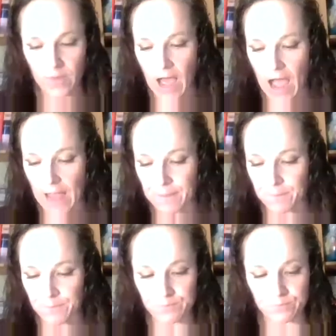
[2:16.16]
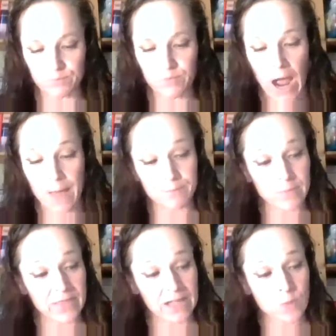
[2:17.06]
and
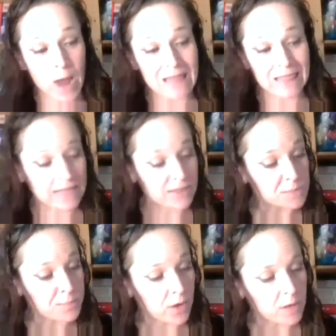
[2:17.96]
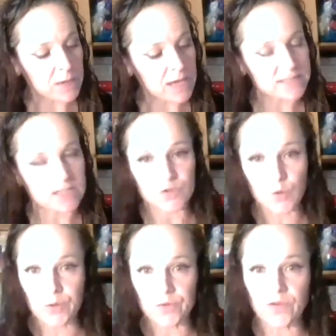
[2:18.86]
that's why I like this book, because it
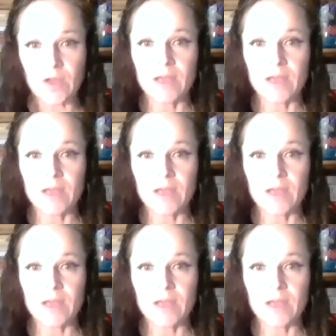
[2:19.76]
sort of